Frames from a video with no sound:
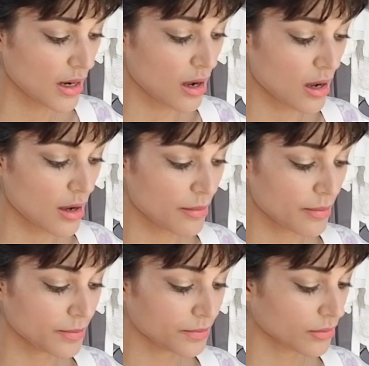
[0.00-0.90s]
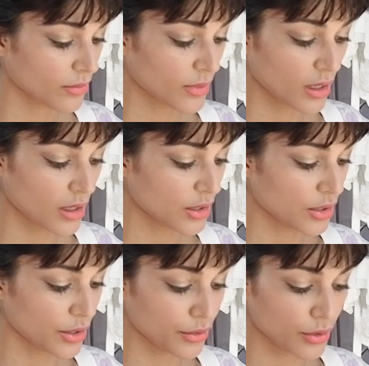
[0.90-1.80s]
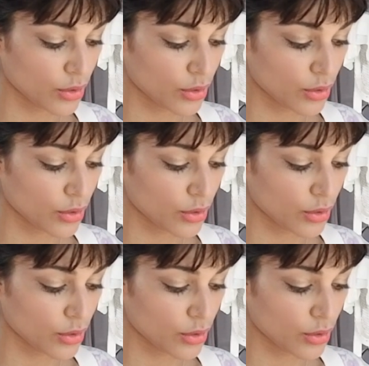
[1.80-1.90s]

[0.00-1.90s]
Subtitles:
you know,